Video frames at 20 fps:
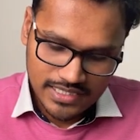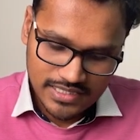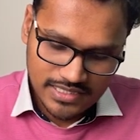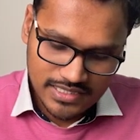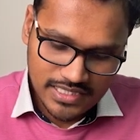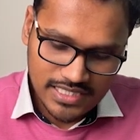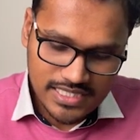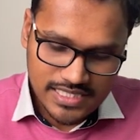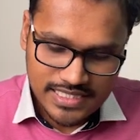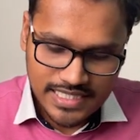
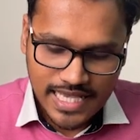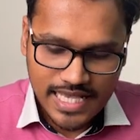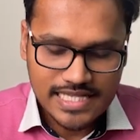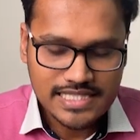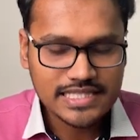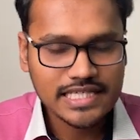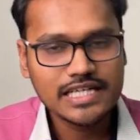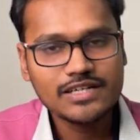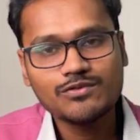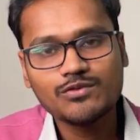This
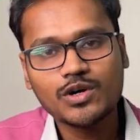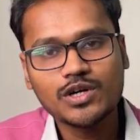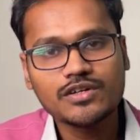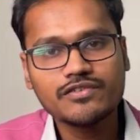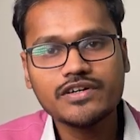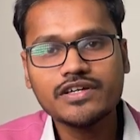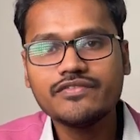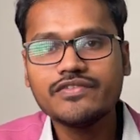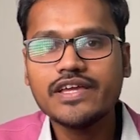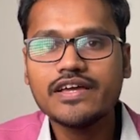cascade,
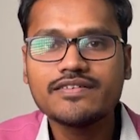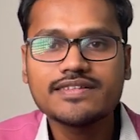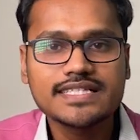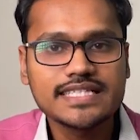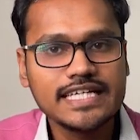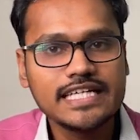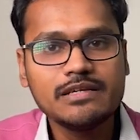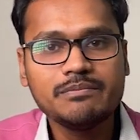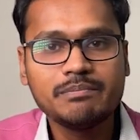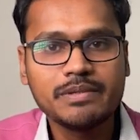whatever we have
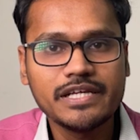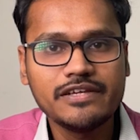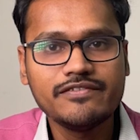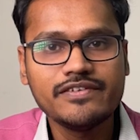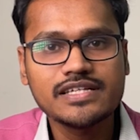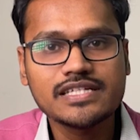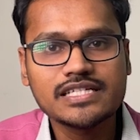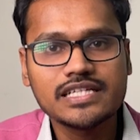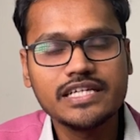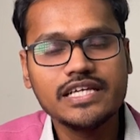seen
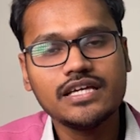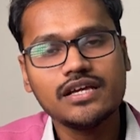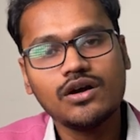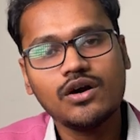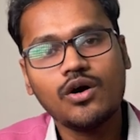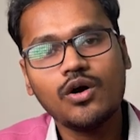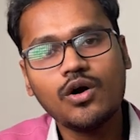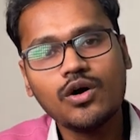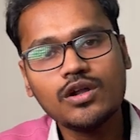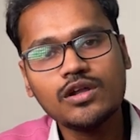
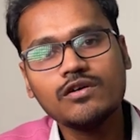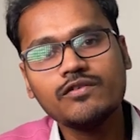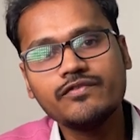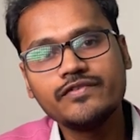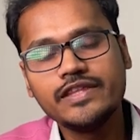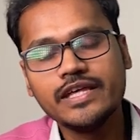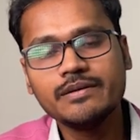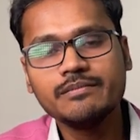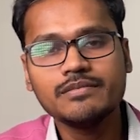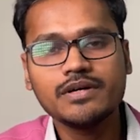previously, all
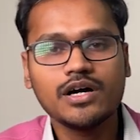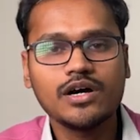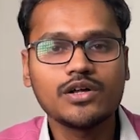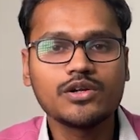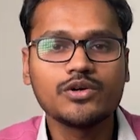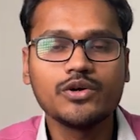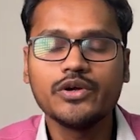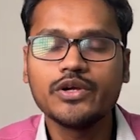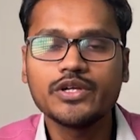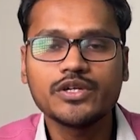of them
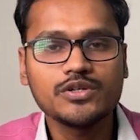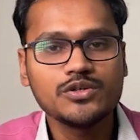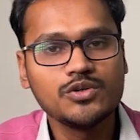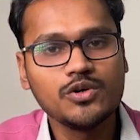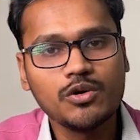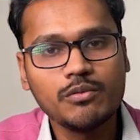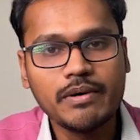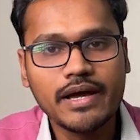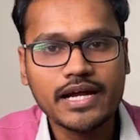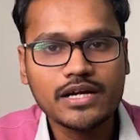are going to
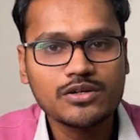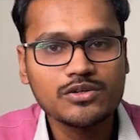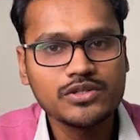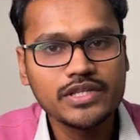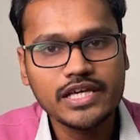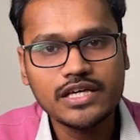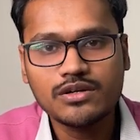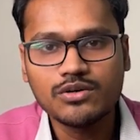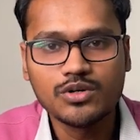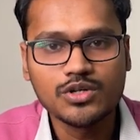go back to
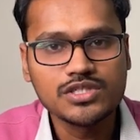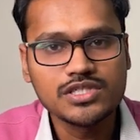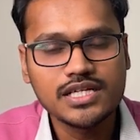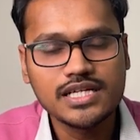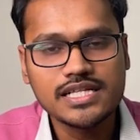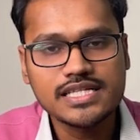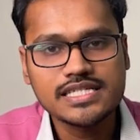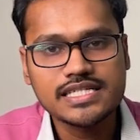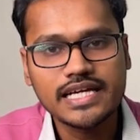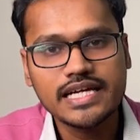their
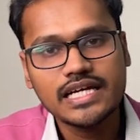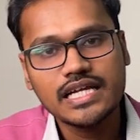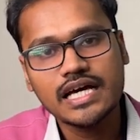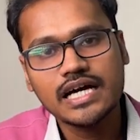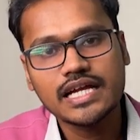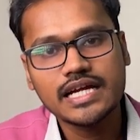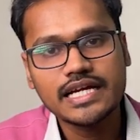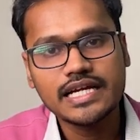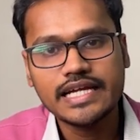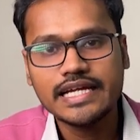original state
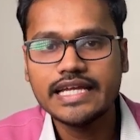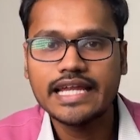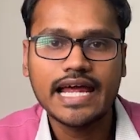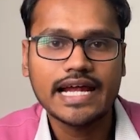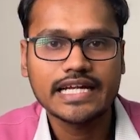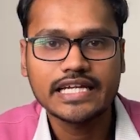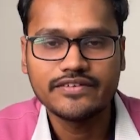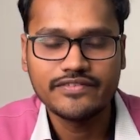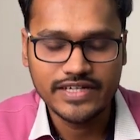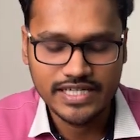or an
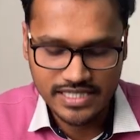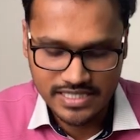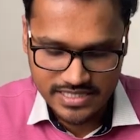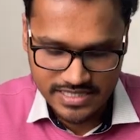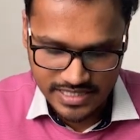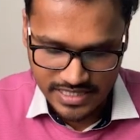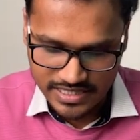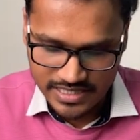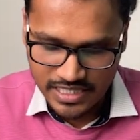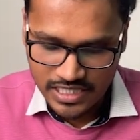inactivated
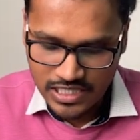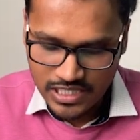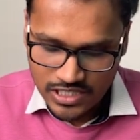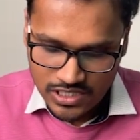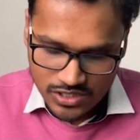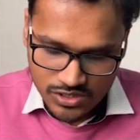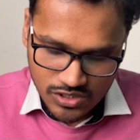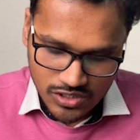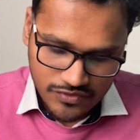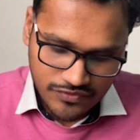state.
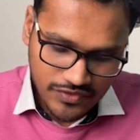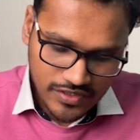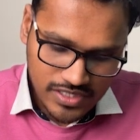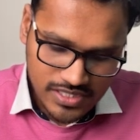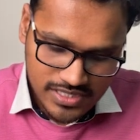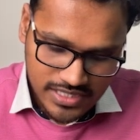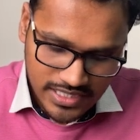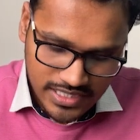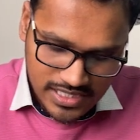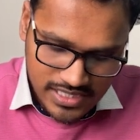So the
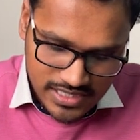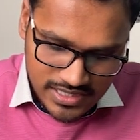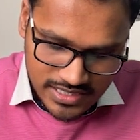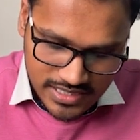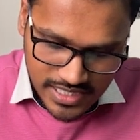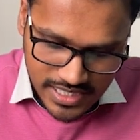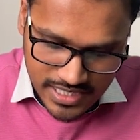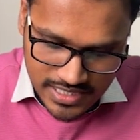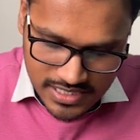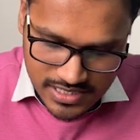first thing
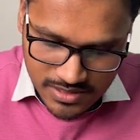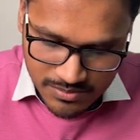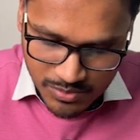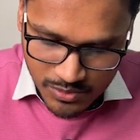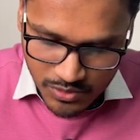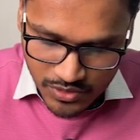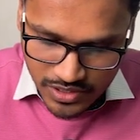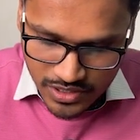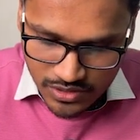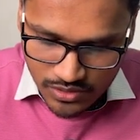is, there is a
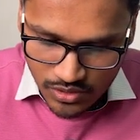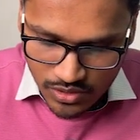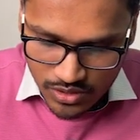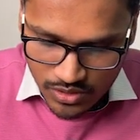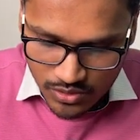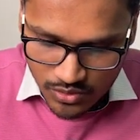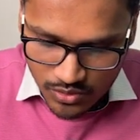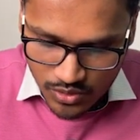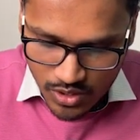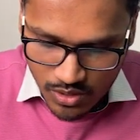protein called
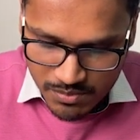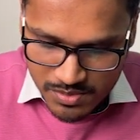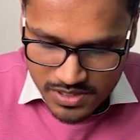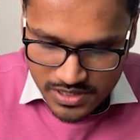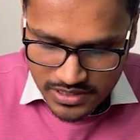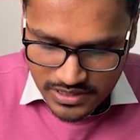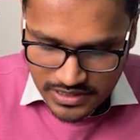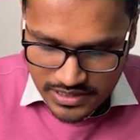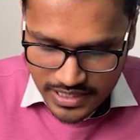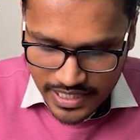
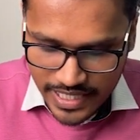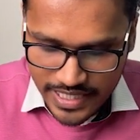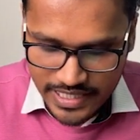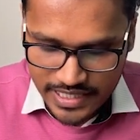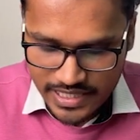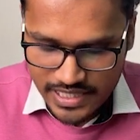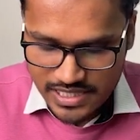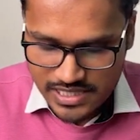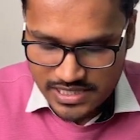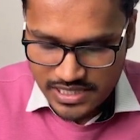rhodopsin
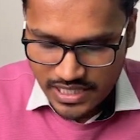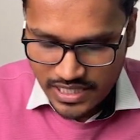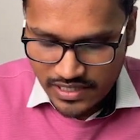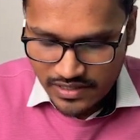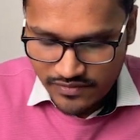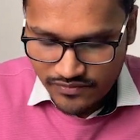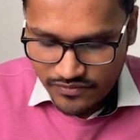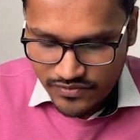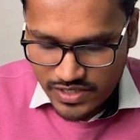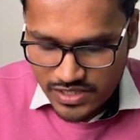kinase
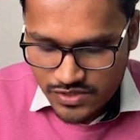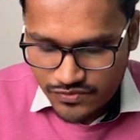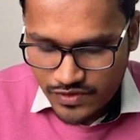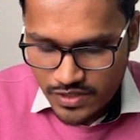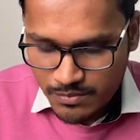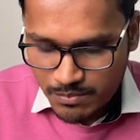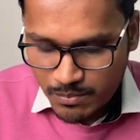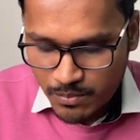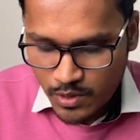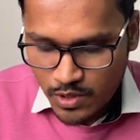which
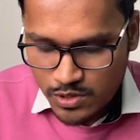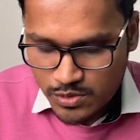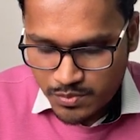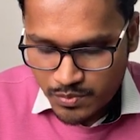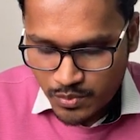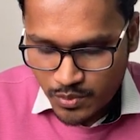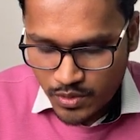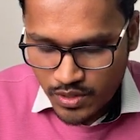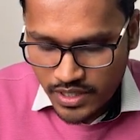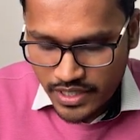will
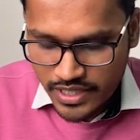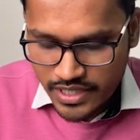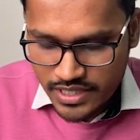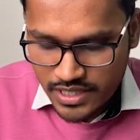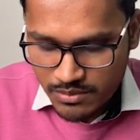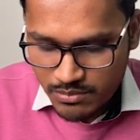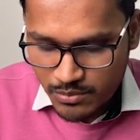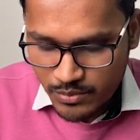phosphorylate the